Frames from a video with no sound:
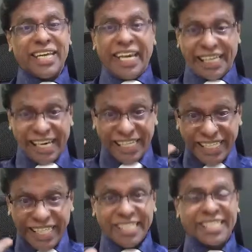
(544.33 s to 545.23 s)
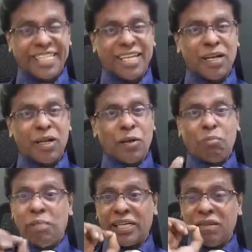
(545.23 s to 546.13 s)
a contents,
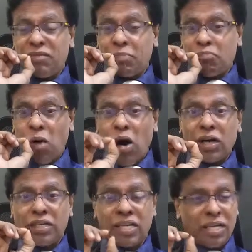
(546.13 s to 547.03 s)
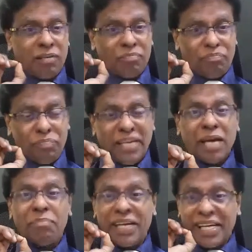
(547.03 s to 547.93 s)
but if the part
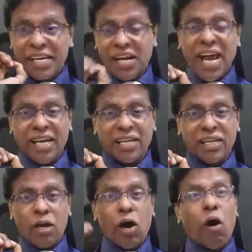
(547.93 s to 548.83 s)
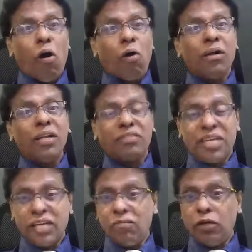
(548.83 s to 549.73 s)
become a crack, all the
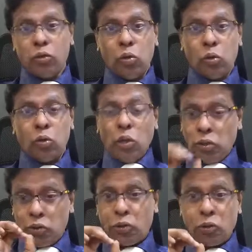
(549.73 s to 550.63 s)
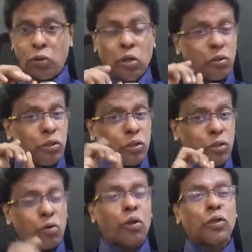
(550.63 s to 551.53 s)
thing will go. So you
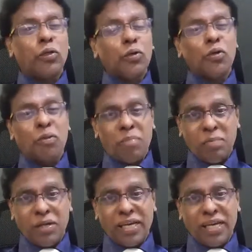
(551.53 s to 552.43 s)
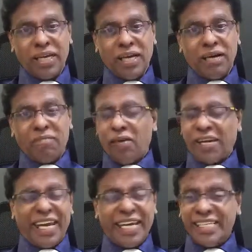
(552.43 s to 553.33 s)
should not lose your memory for
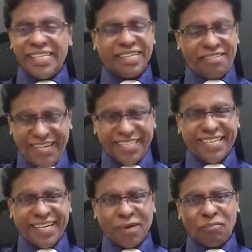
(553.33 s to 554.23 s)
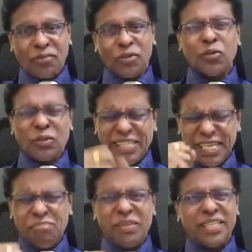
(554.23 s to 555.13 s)
any reason. So
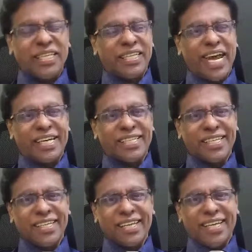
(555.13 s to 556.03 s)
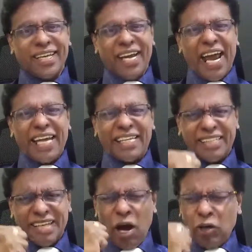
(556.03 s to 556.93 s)
keep it intact
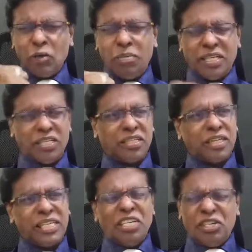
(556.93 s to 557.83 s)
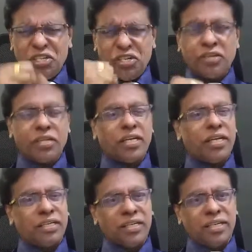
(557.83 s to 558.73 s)
and augment it, strengthen
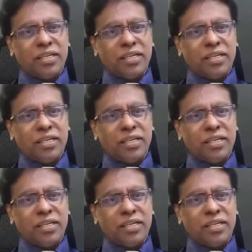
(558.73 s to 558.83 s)
it.